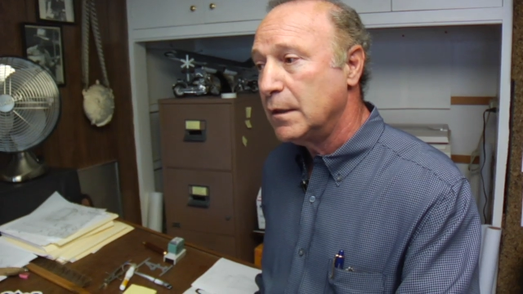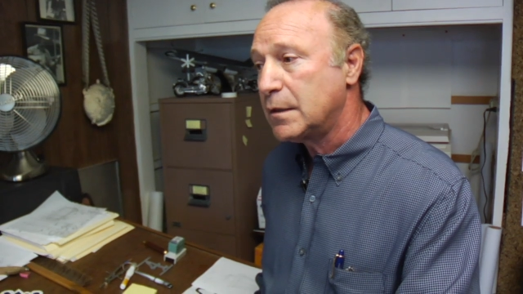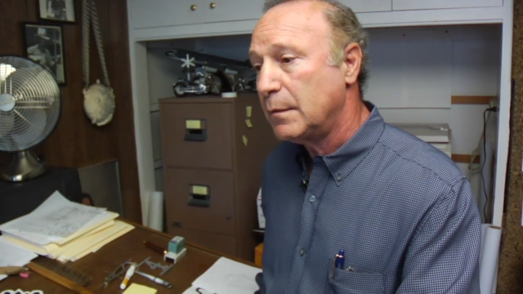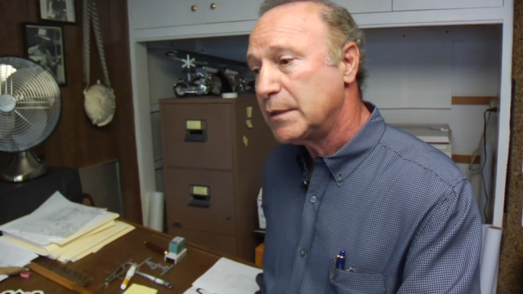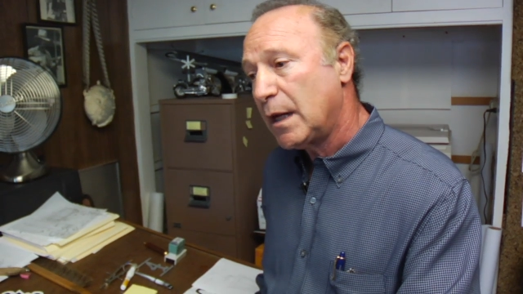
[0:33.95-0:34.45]

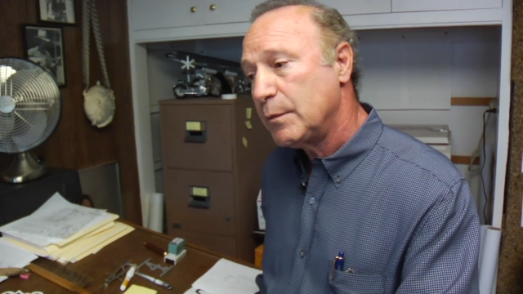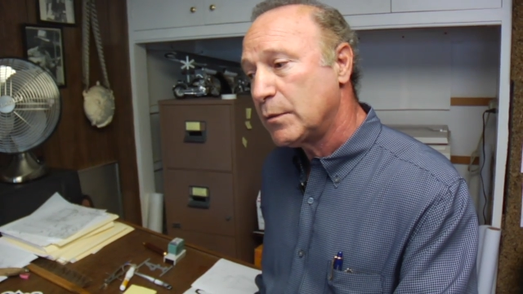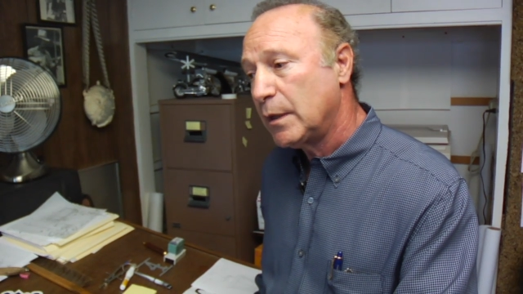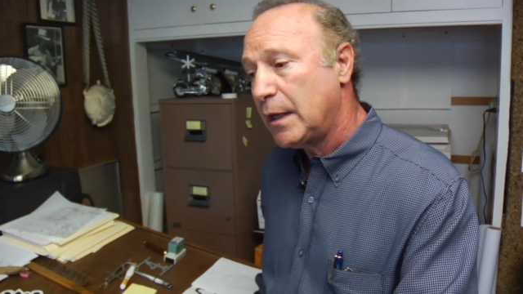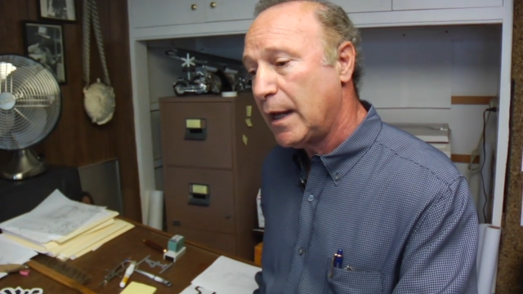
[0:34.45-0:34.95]

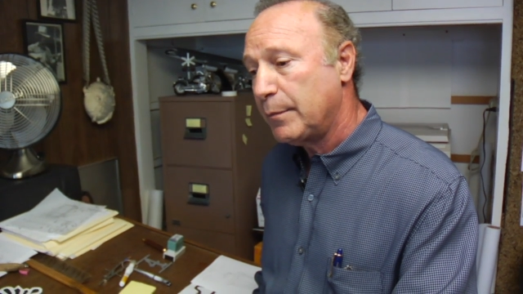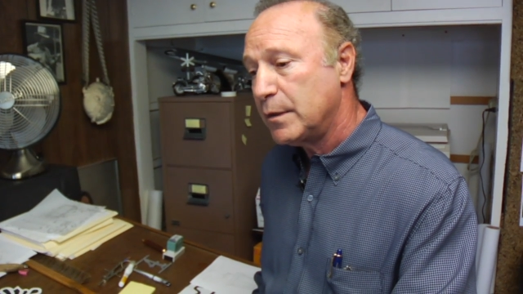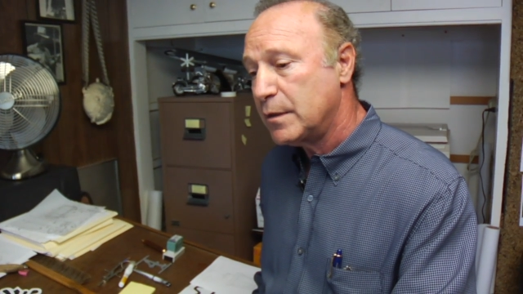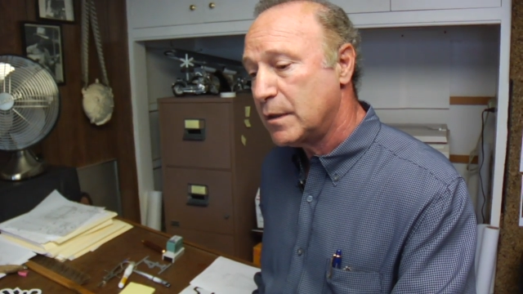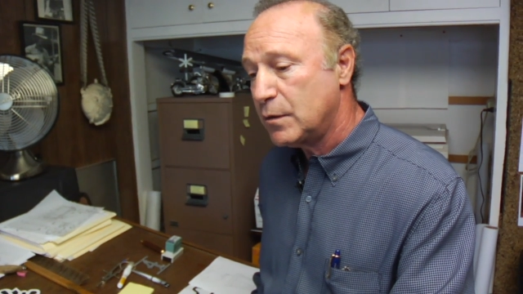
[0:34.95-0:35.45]
Sometimes what
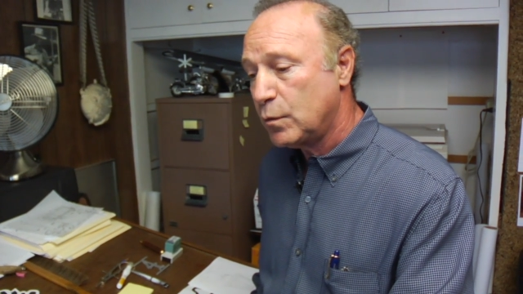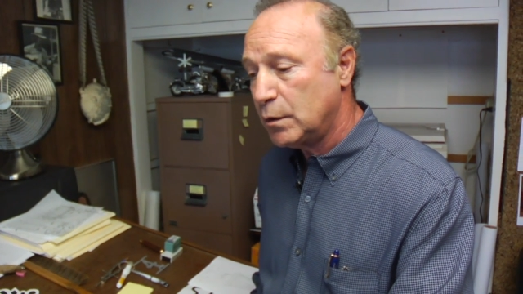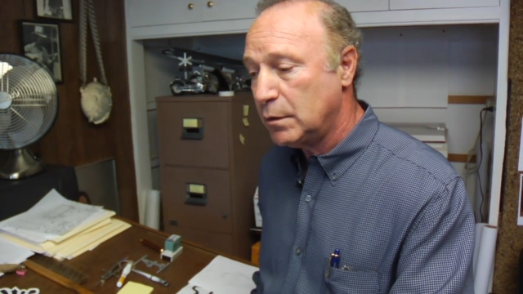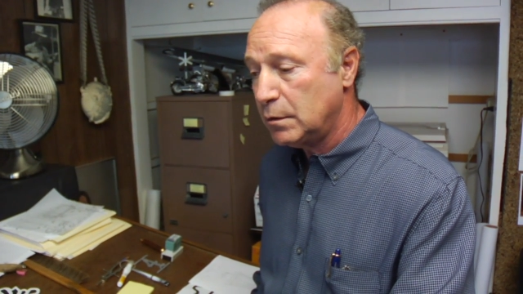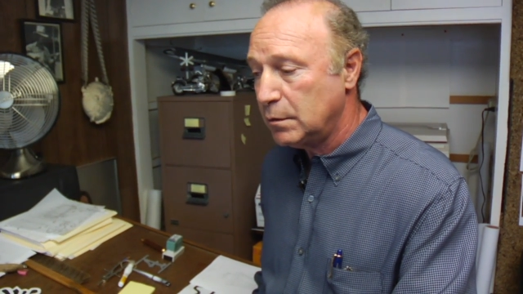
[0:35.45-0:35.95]
happens is
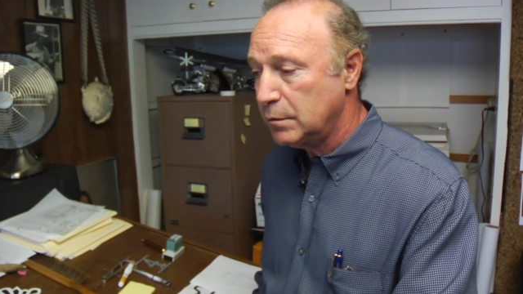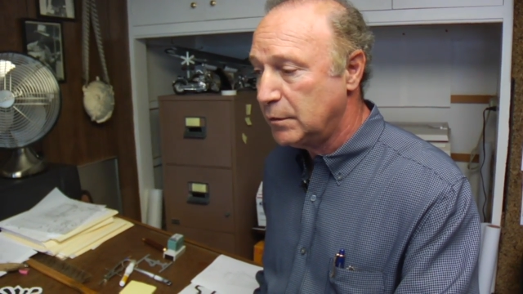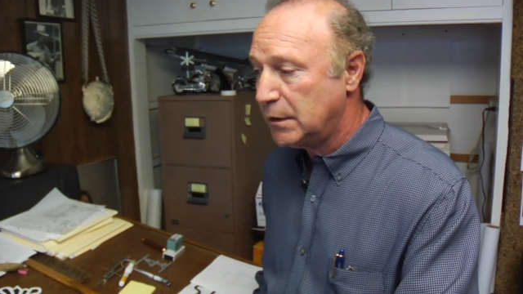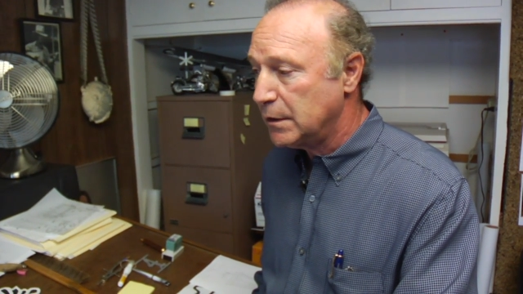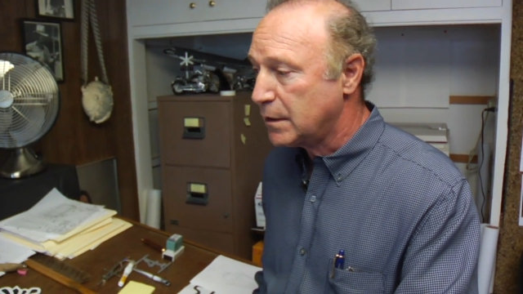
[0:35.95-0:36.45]
I'll
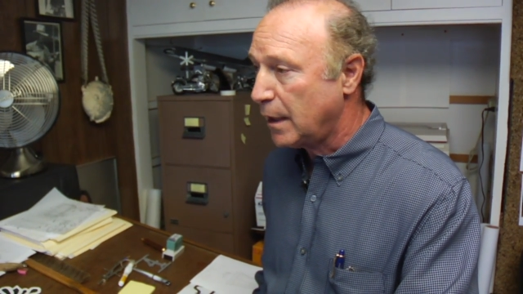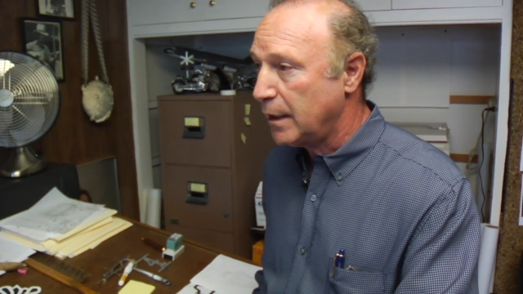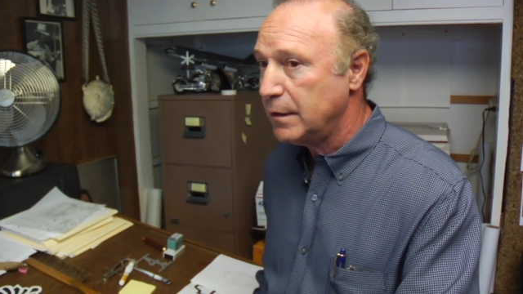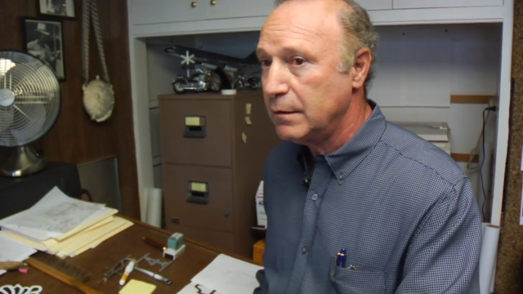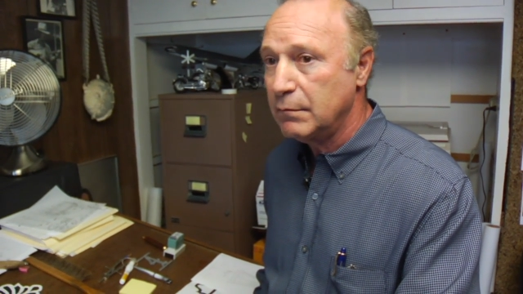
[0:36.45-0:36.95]

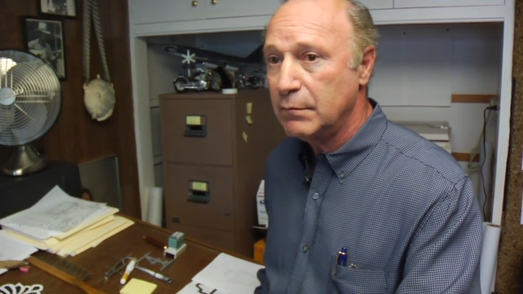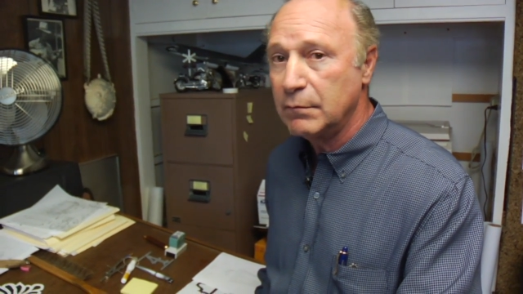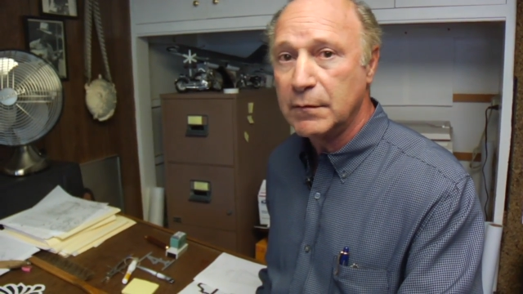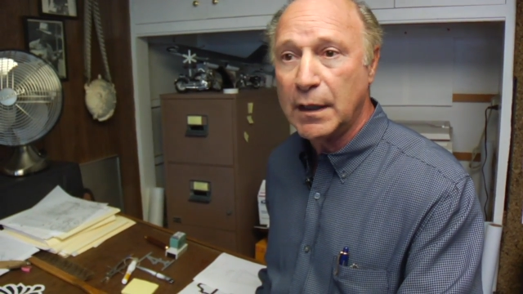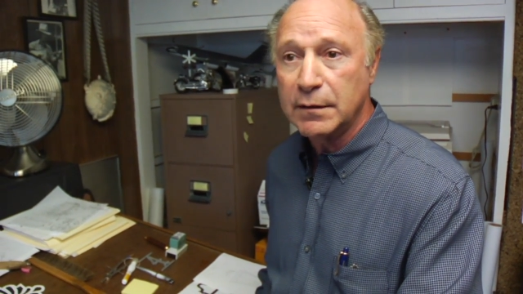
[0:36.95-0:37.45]
design